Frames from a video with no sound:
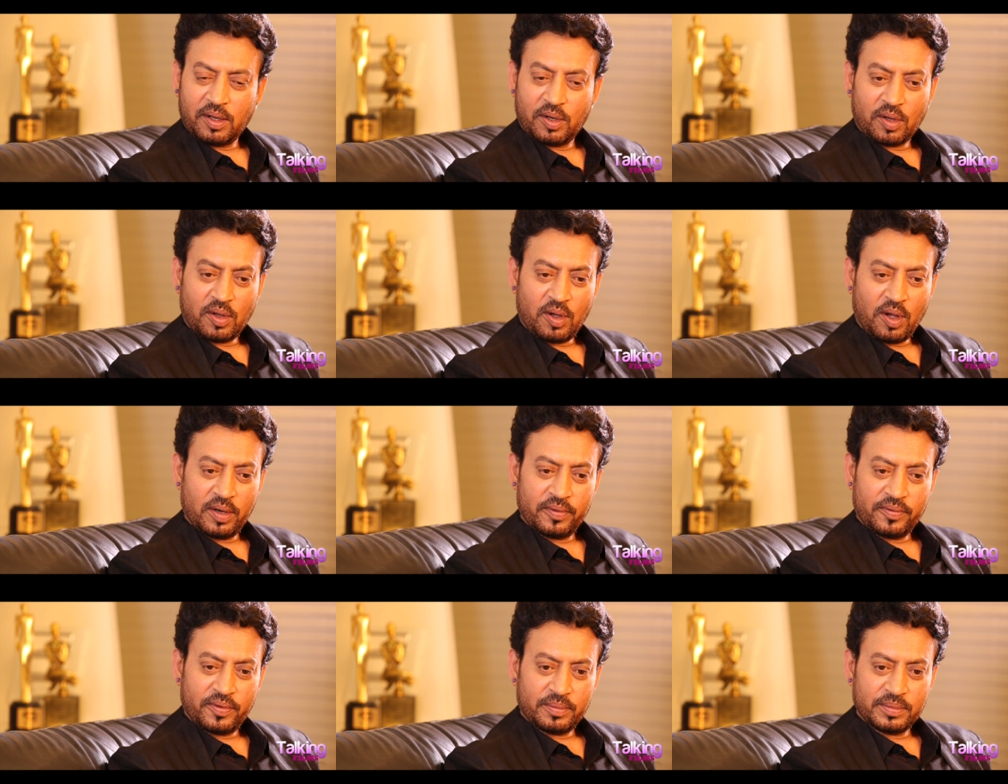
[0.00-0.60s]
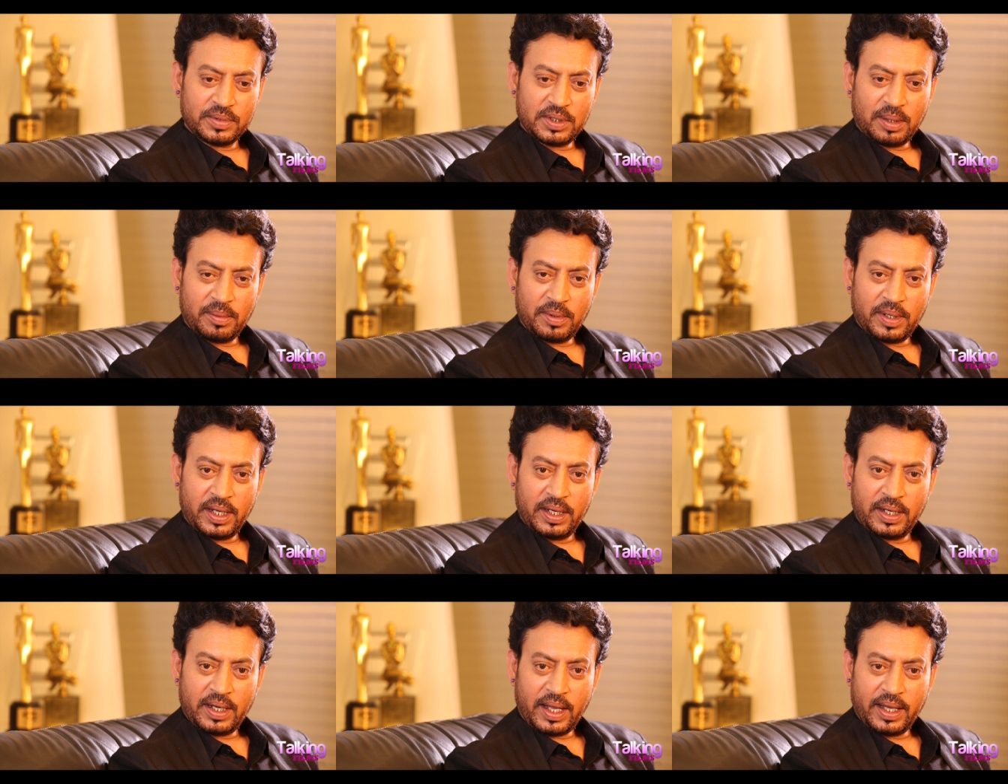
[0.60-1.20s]
I got a call from
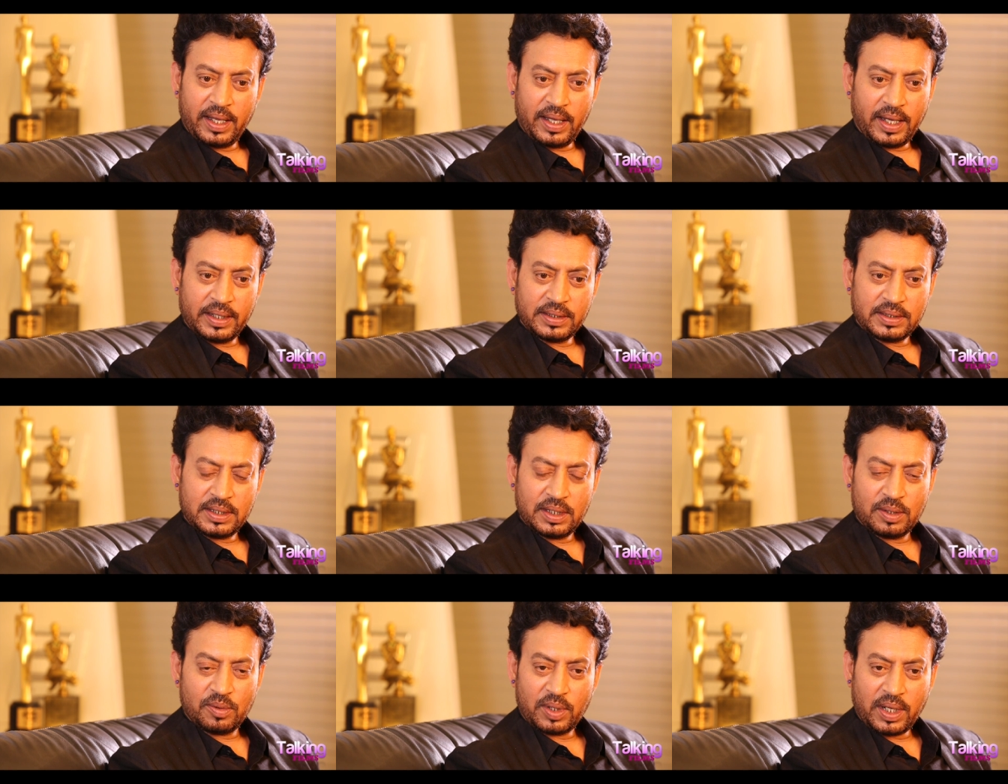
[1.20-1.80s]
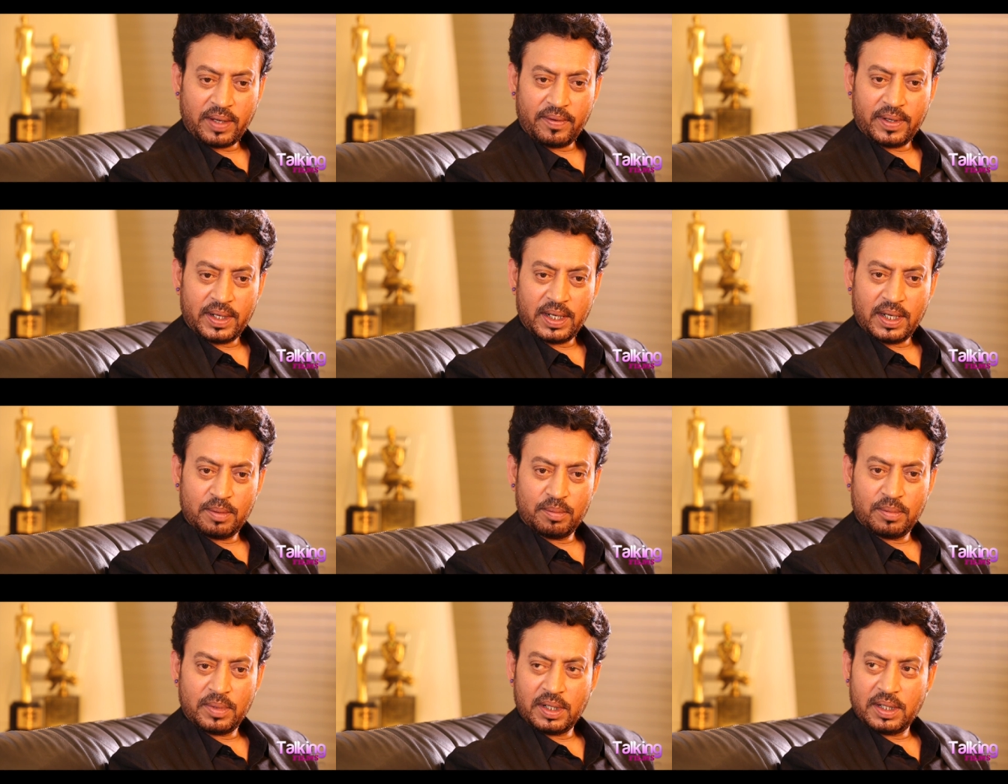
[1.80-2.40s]
Sabha, and I still don't have her
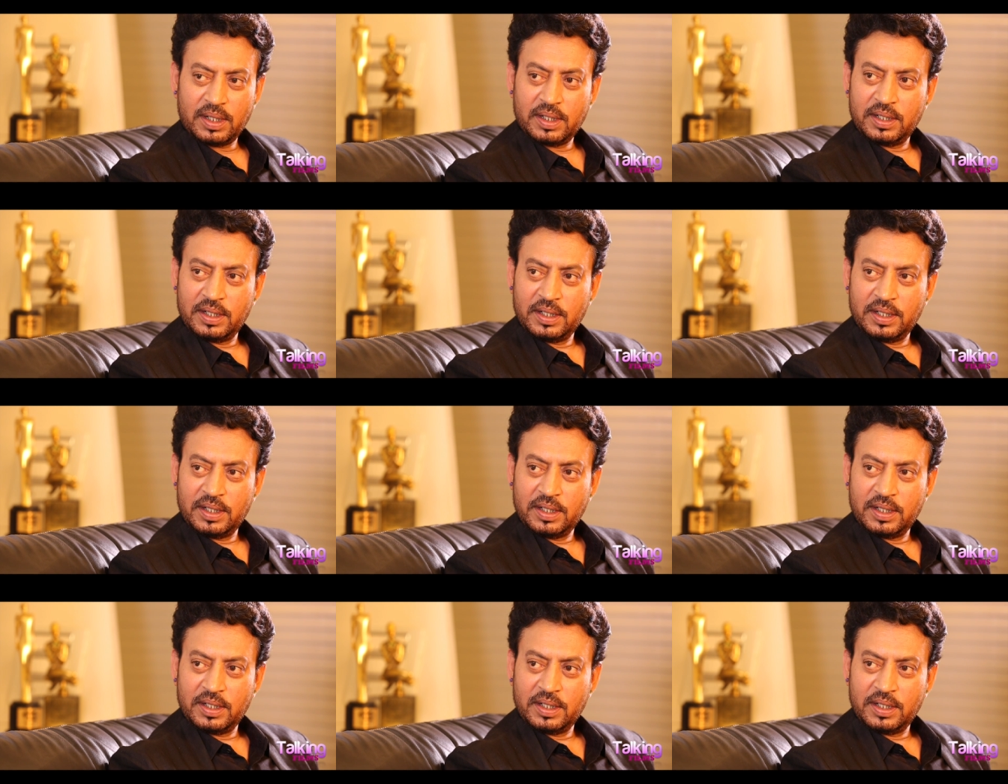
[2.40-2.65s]
number.